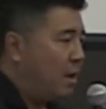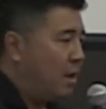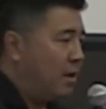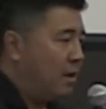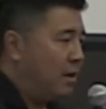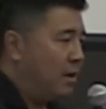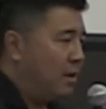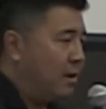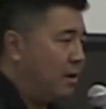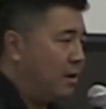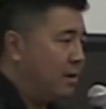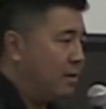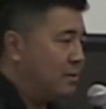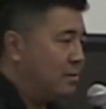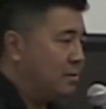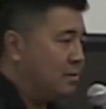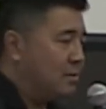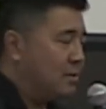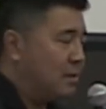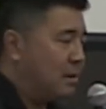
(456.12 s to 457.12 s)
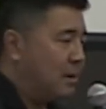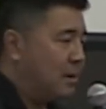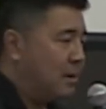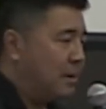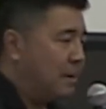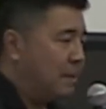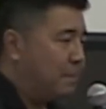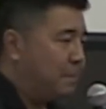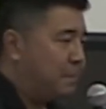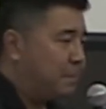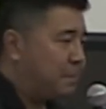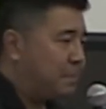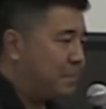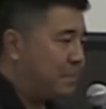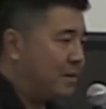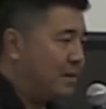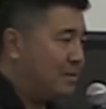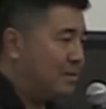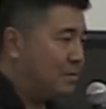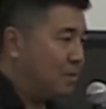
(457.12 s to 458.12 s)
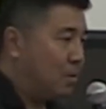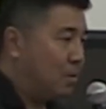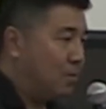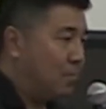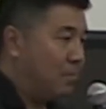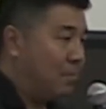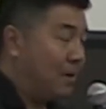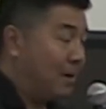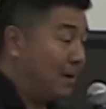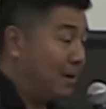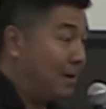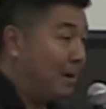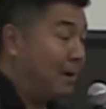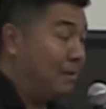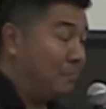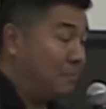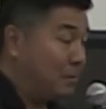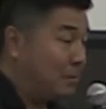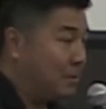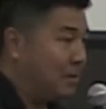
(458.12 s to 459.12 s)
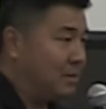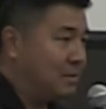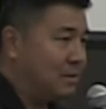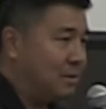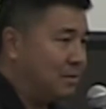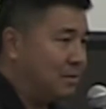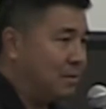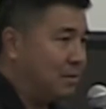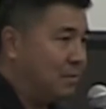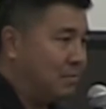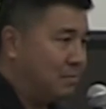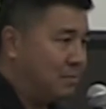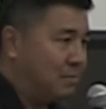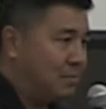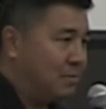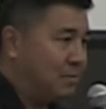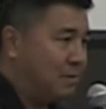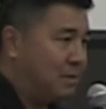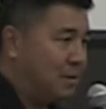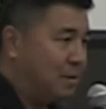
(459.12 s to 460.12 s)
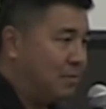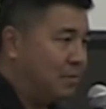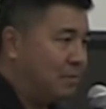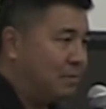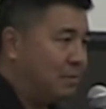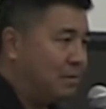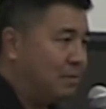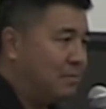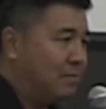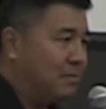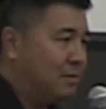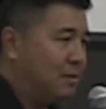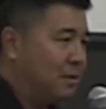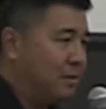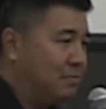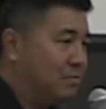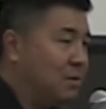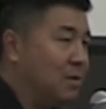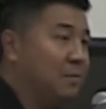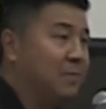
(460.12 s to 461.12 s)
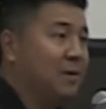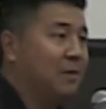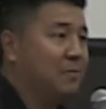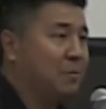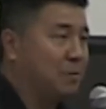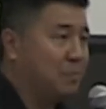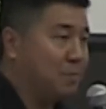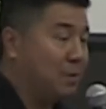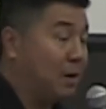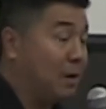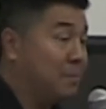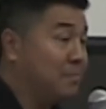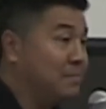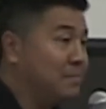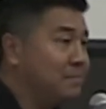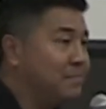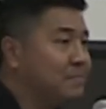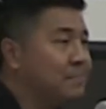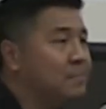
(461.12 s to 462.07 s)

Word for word: And uh, and so I, I realized that there you know there was going to be a real problem.